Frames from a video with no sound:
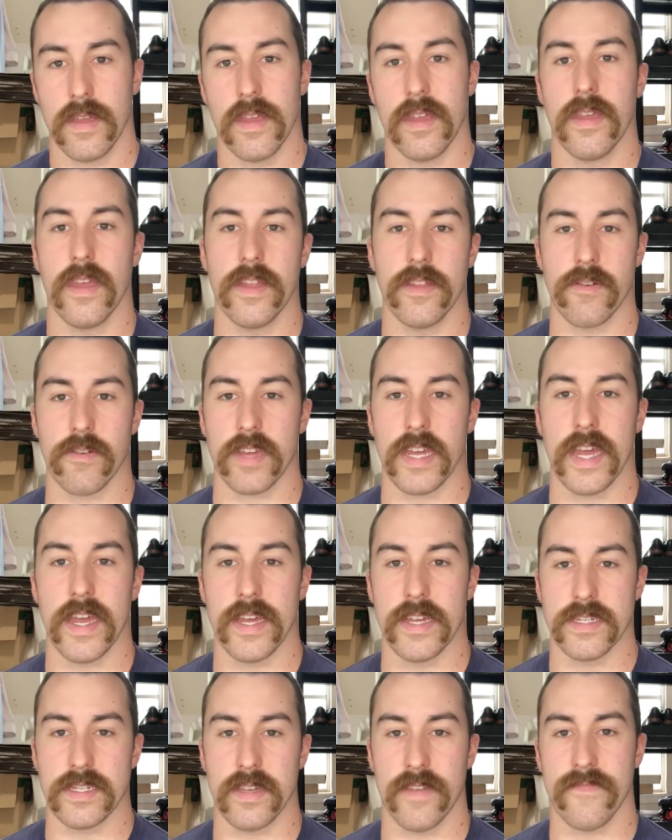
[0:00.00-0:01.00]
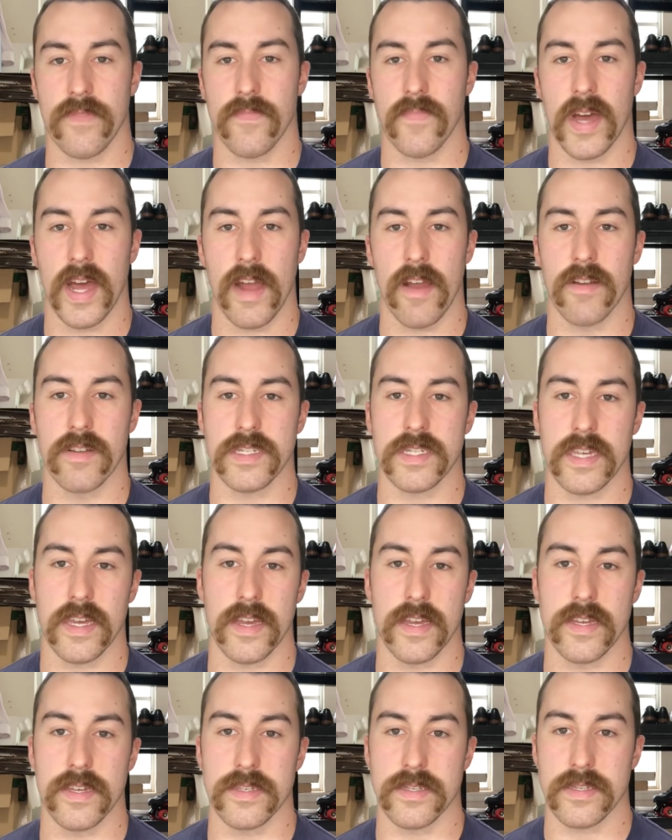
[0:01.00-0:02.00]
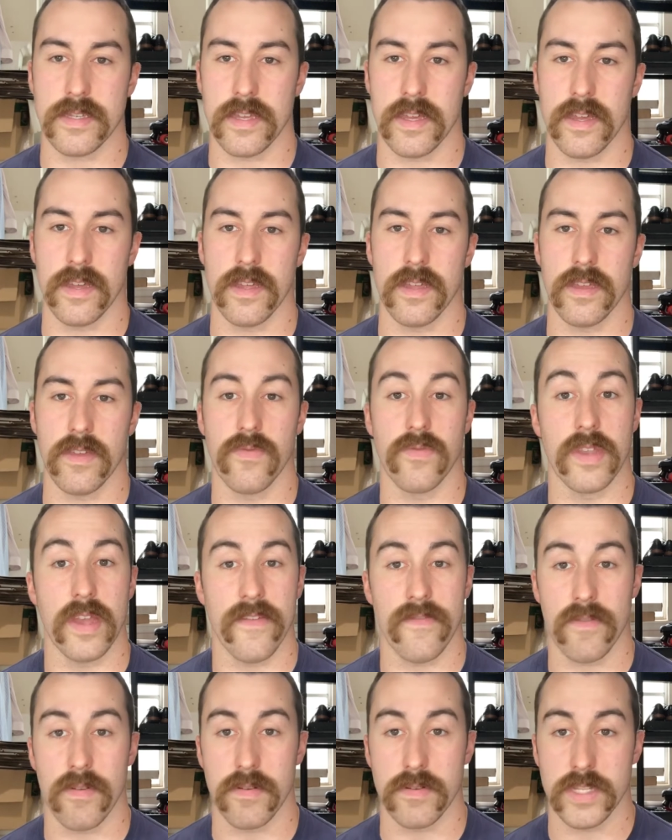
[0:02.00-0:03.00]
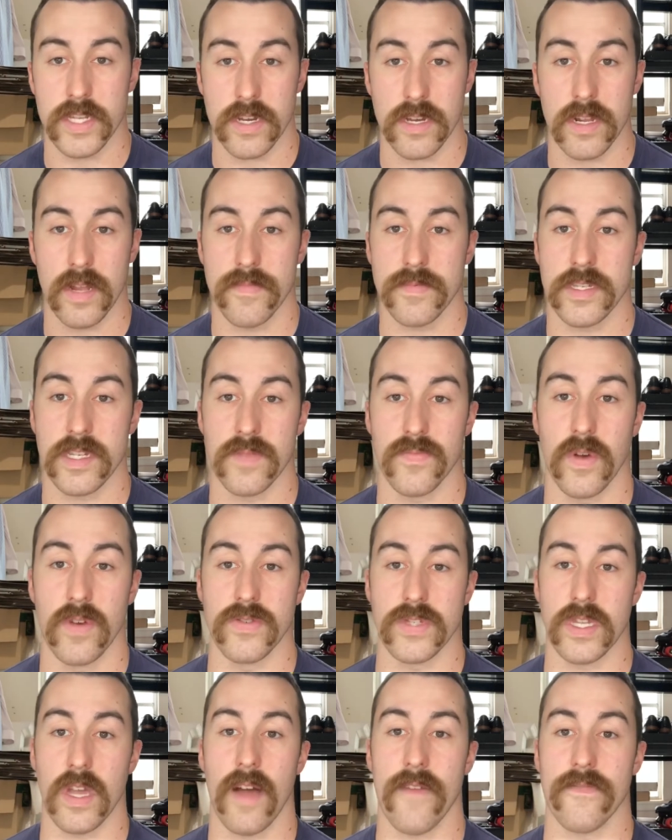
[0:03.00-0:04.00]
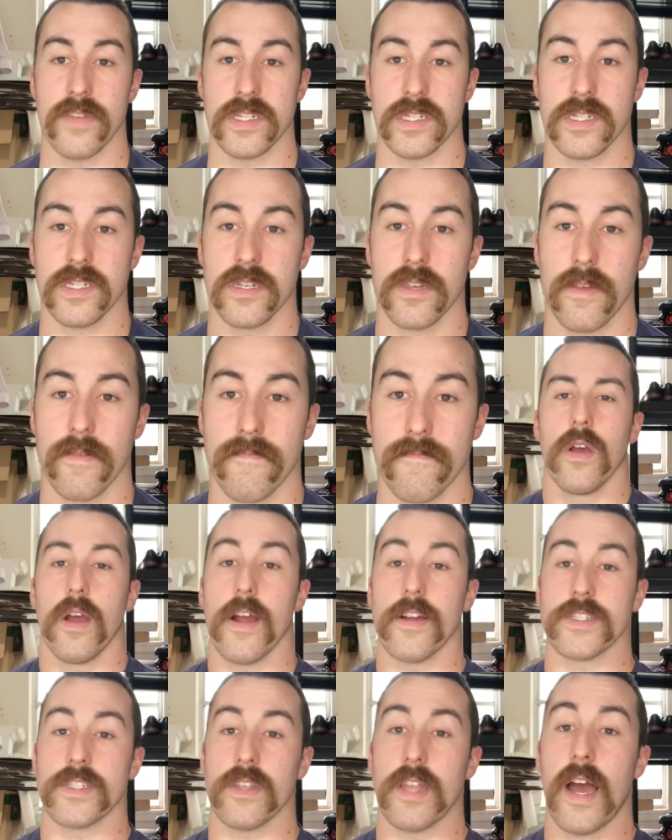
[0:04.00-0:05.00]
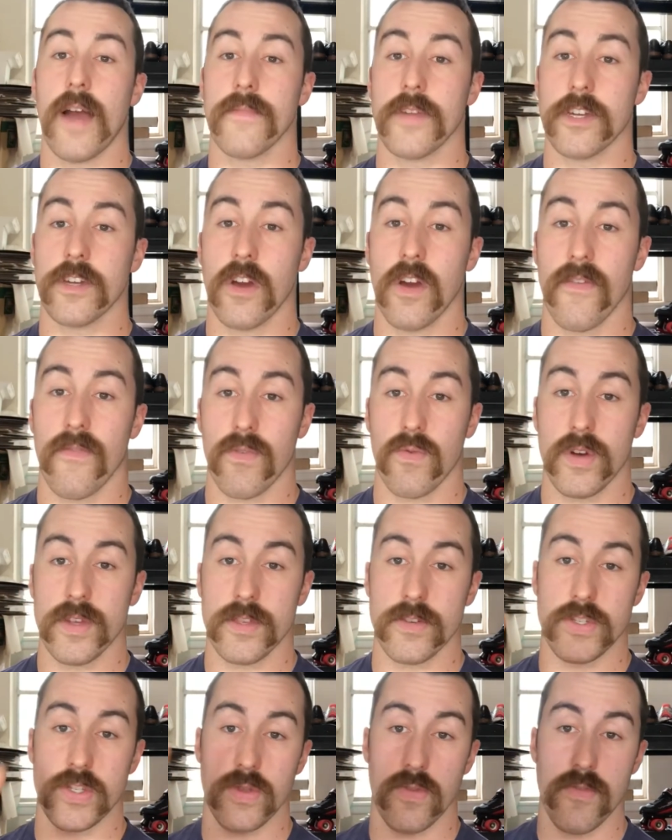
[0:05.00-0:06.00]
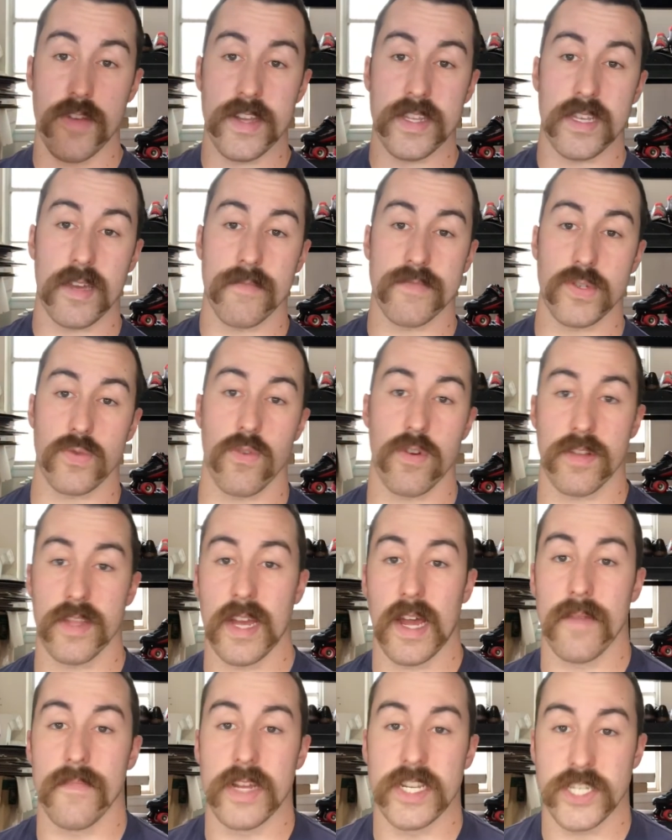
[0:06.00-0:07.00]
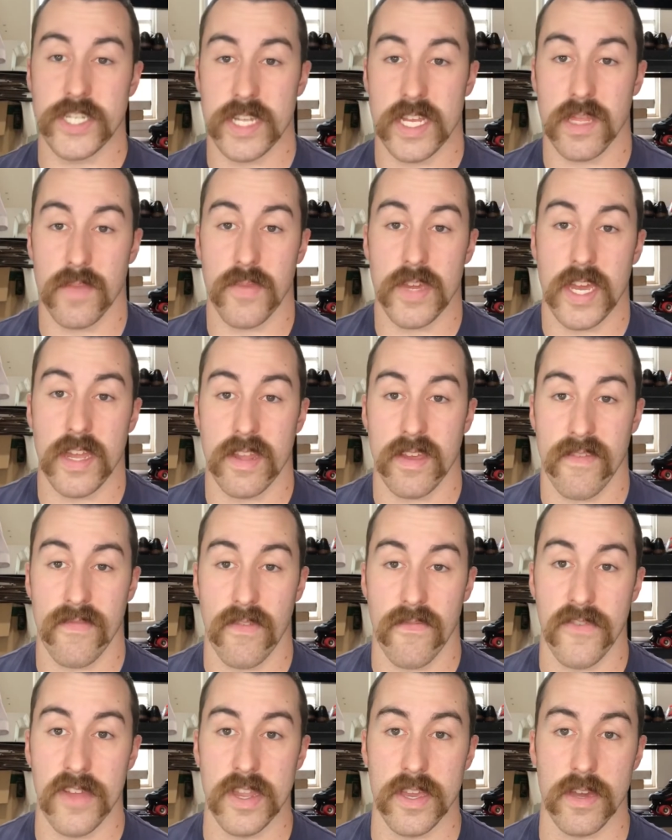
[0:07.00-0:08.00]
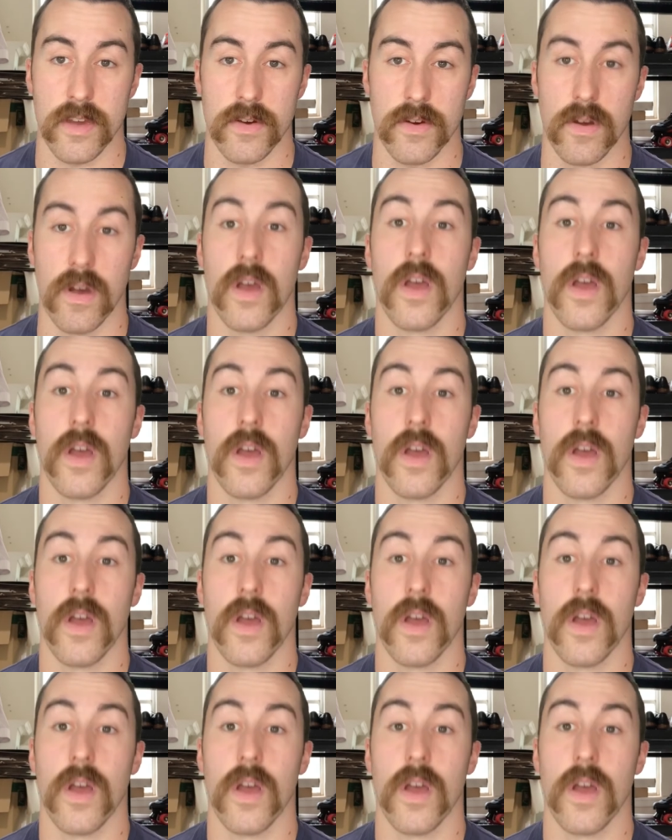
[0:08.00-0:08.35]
in your case if the buyer says that you never took it up to the post office. All right, so now I'm going to go over what those 3 tips were that I mentioned at the beginning of the video.